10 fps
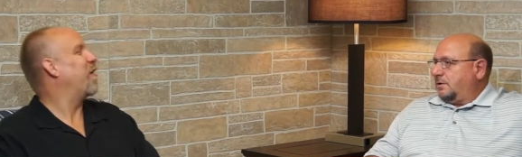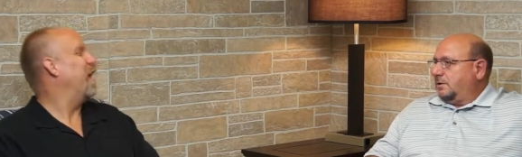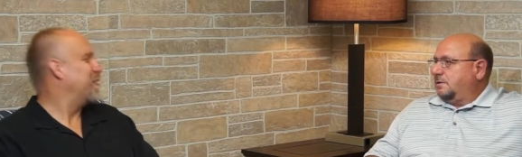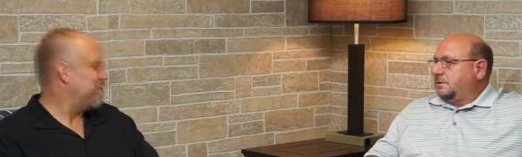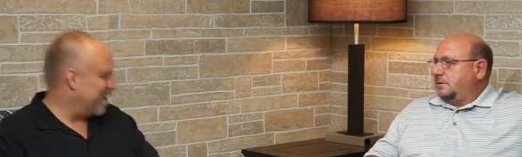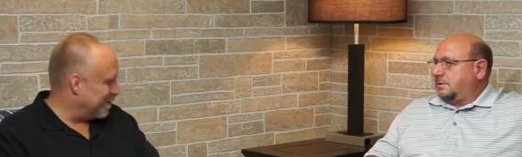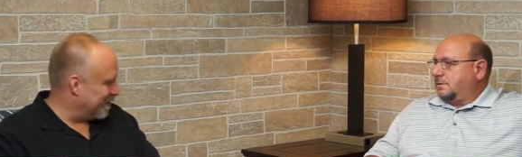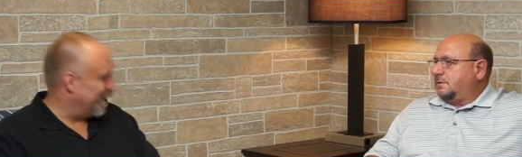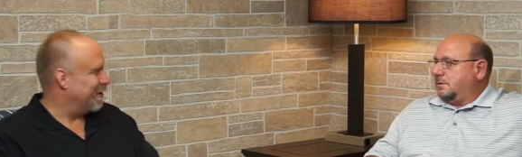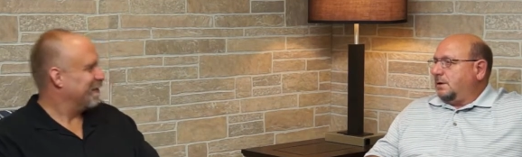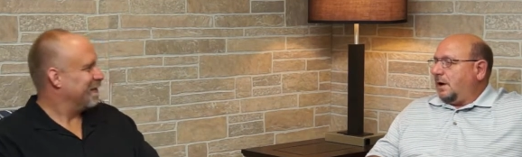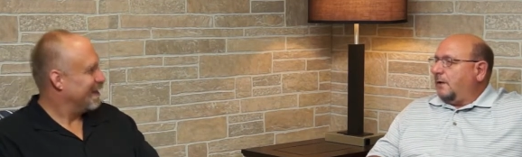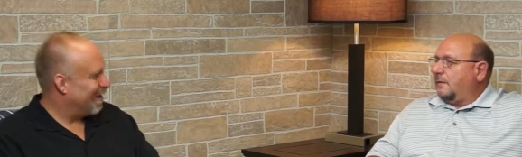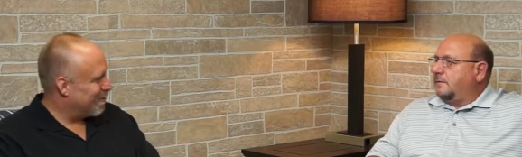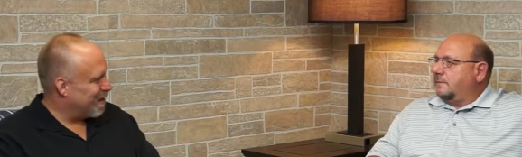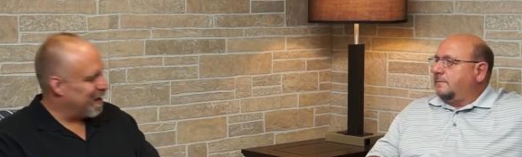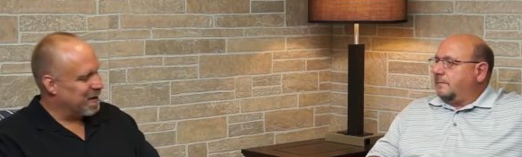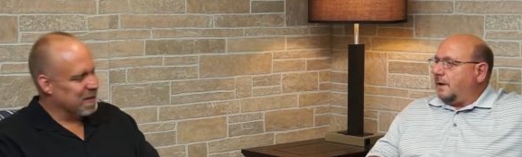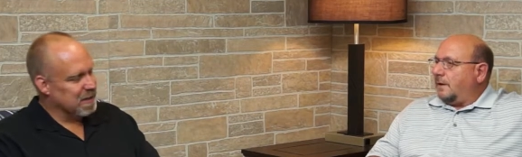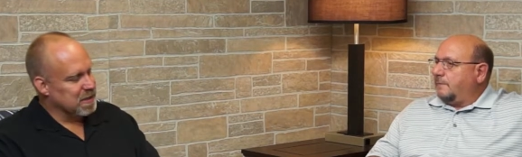Speaker 1: Okay, three years later. Yeah. Okay.
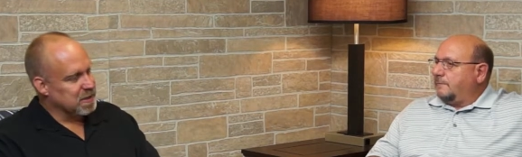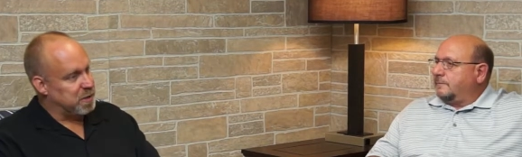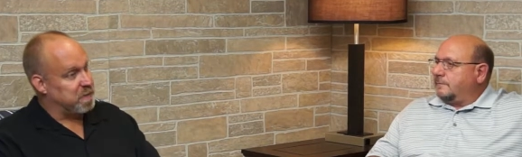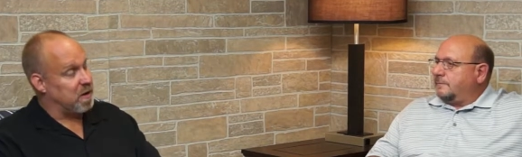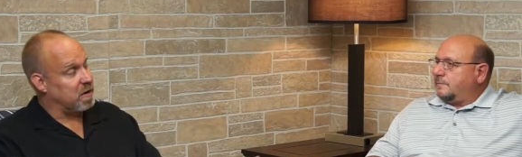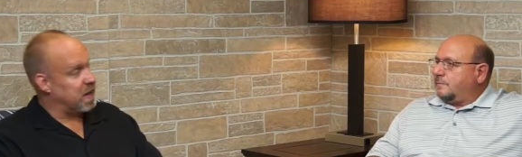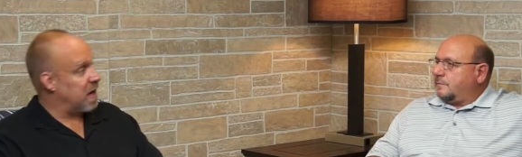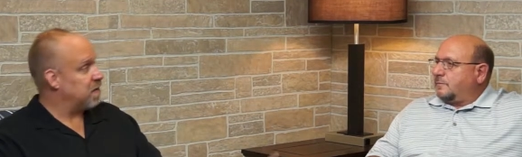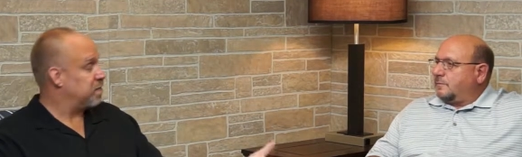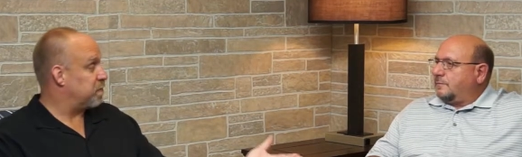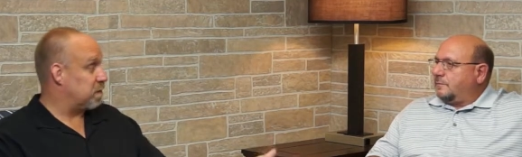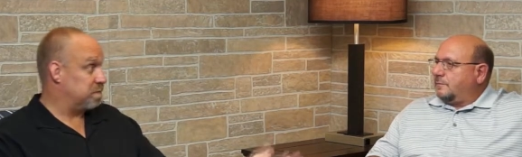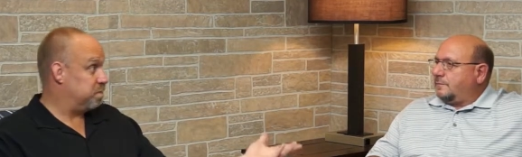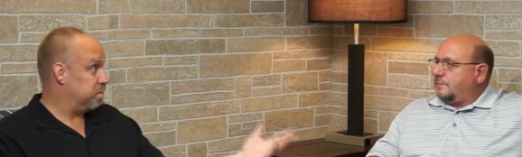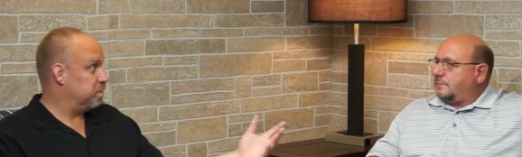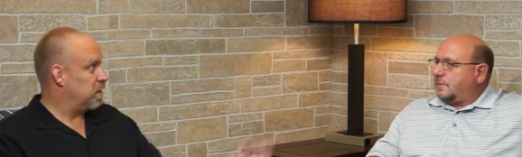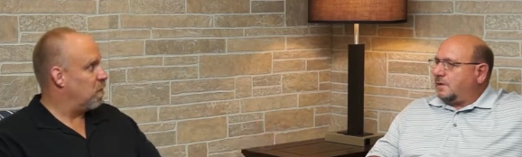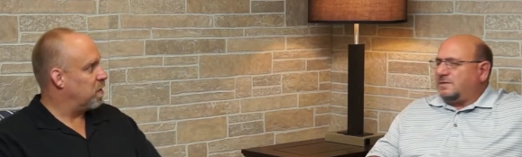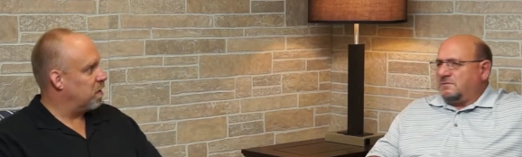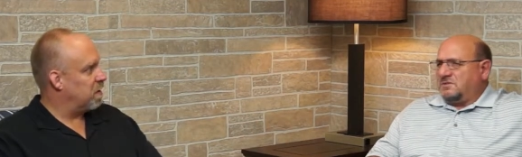Yeah. So you've been on the council for
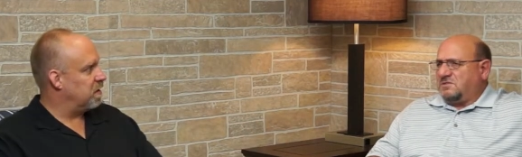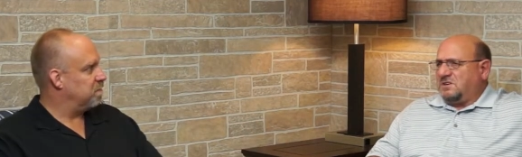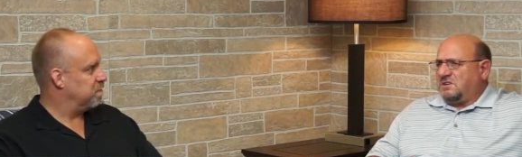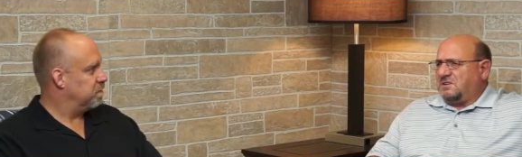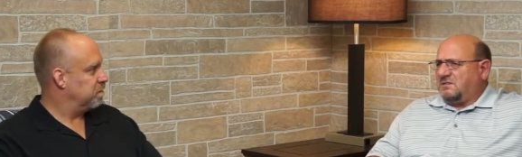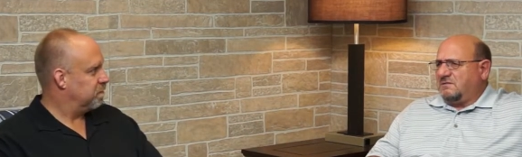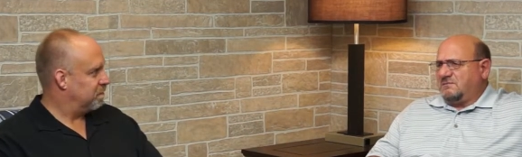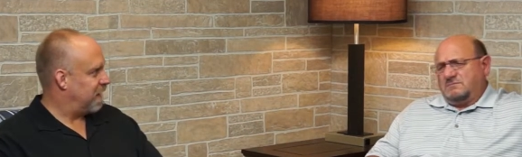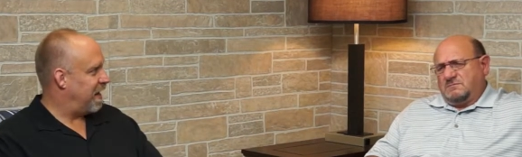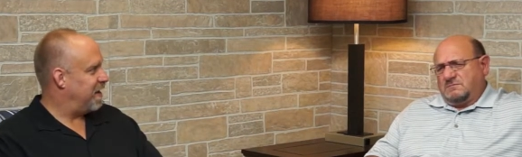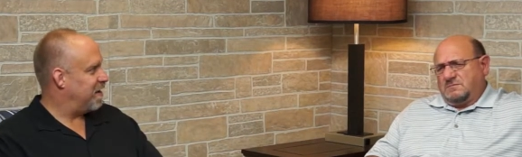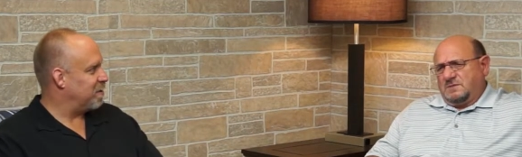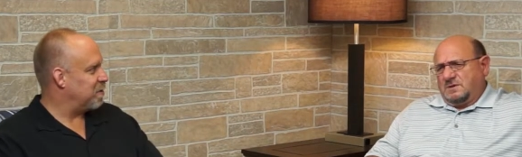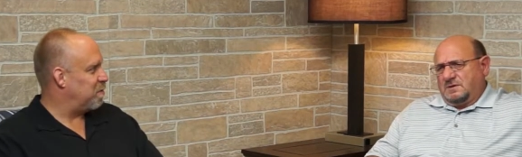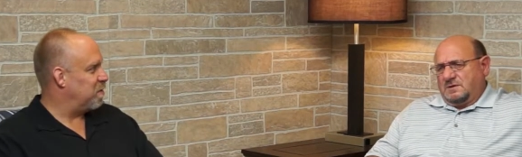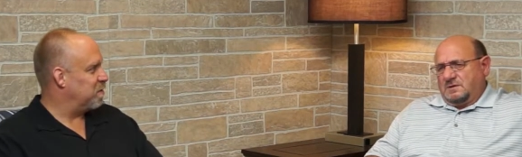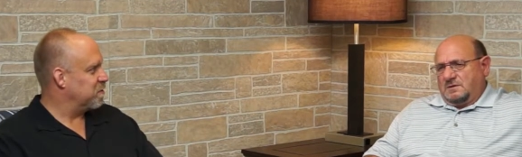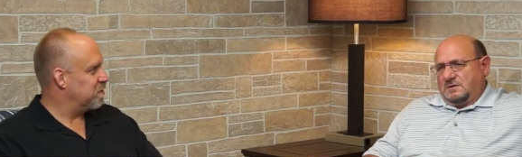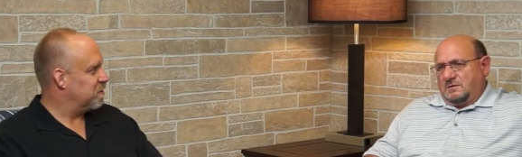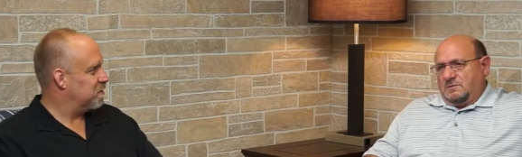going on eight years
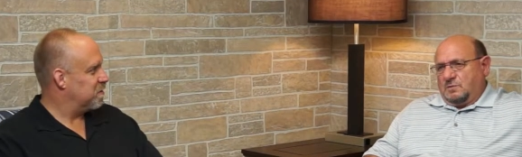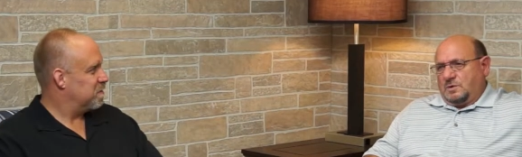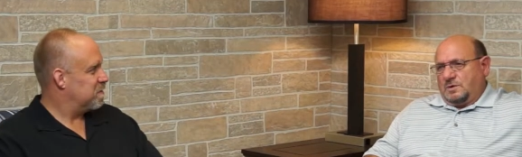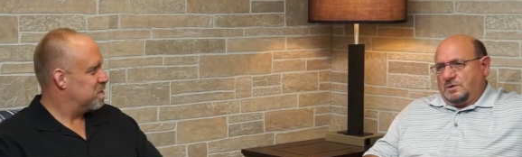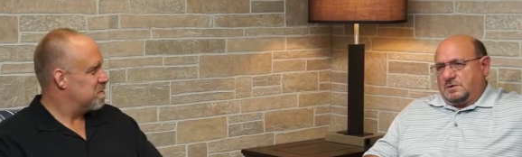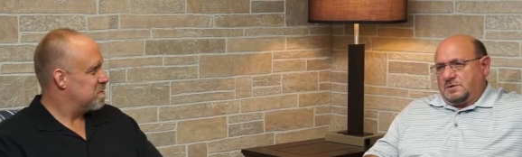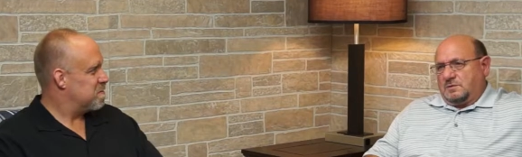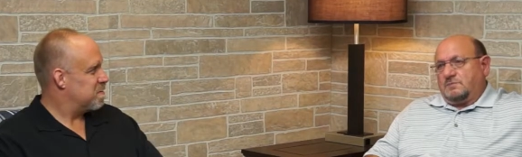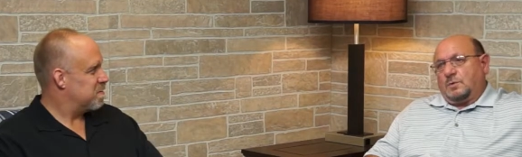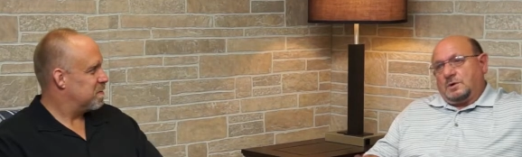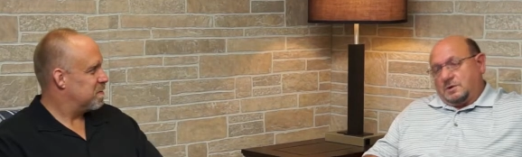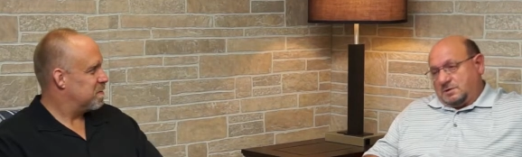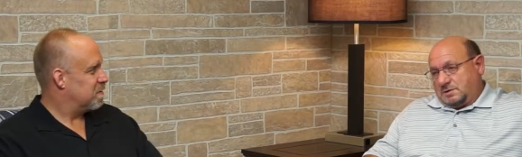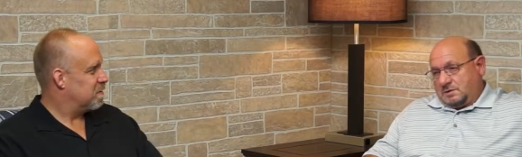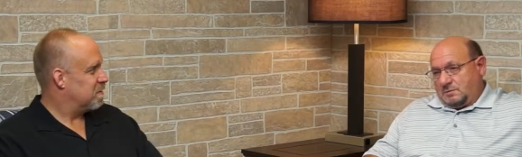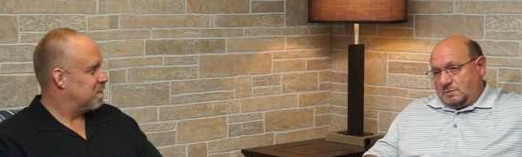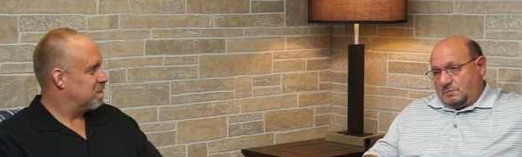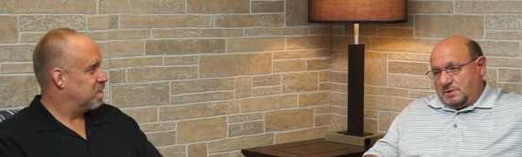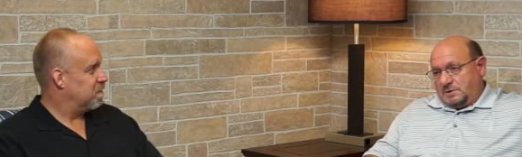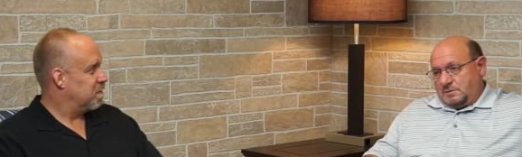
Speaker 2: almost. Four years ago would have
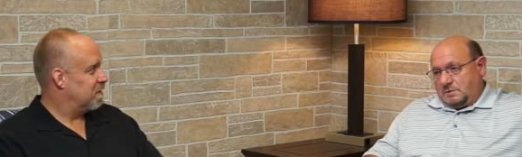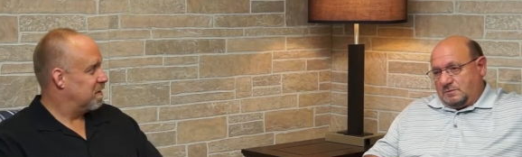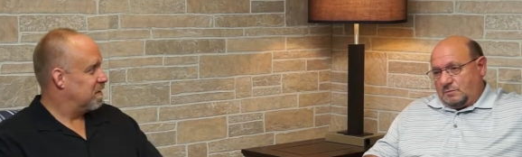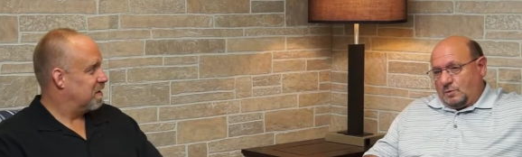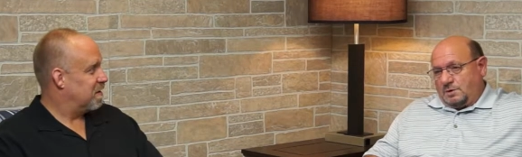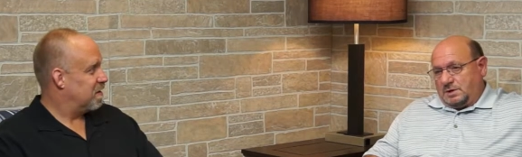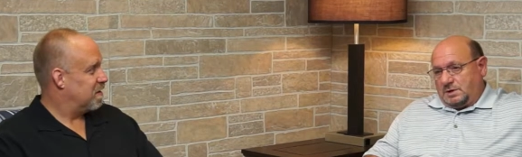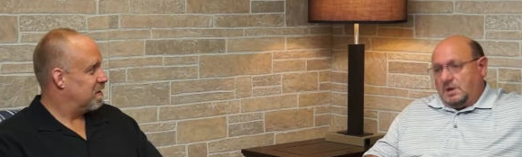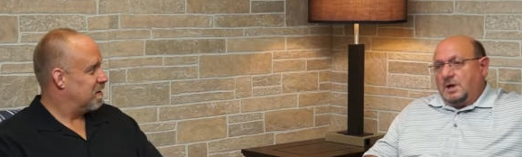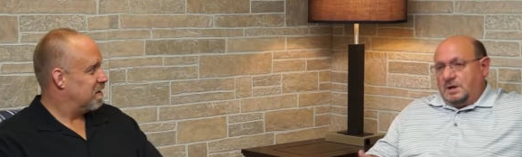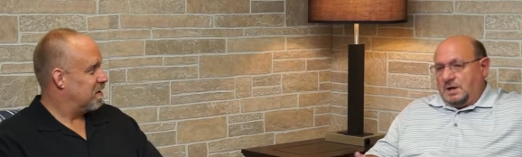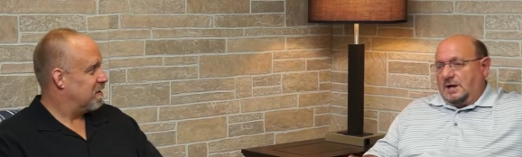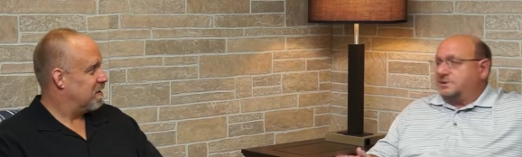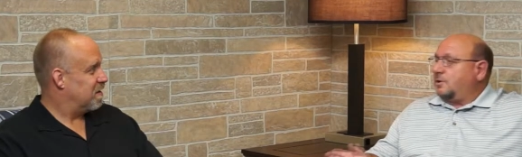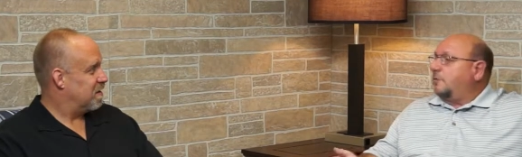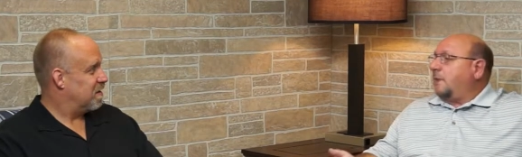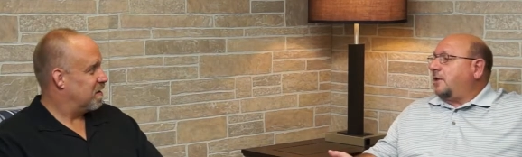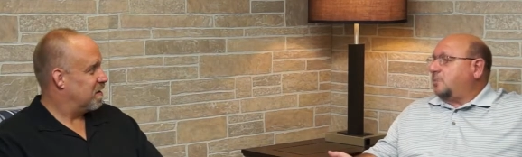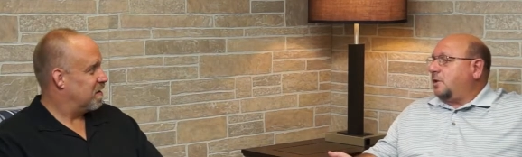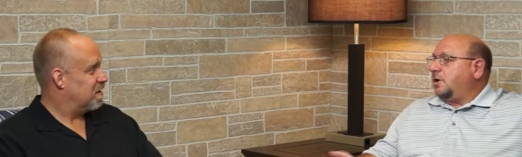been 2014. Yeah, I served about
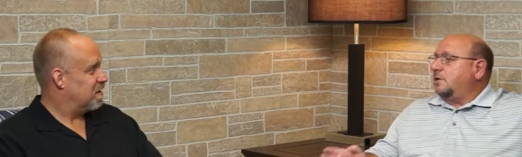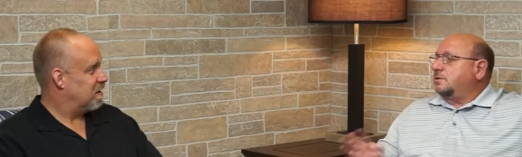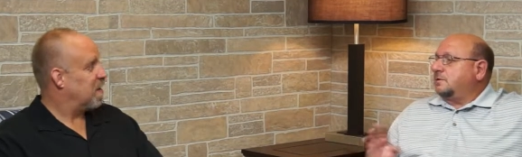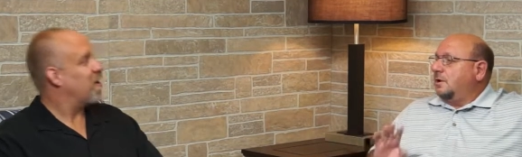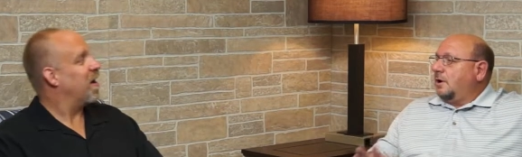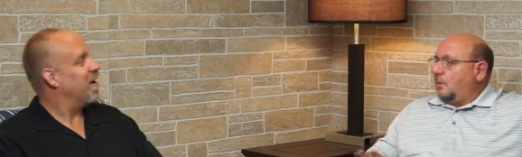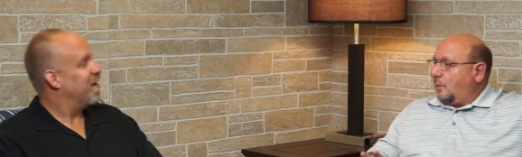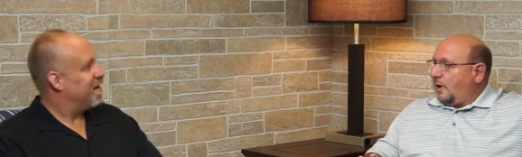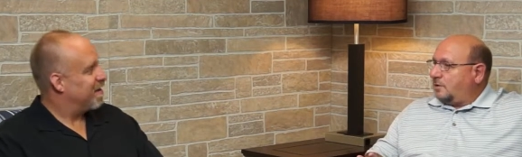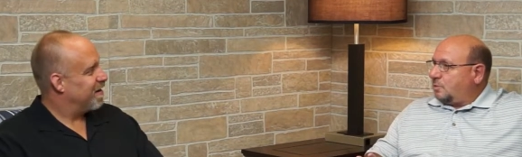three years. Okay. Ran in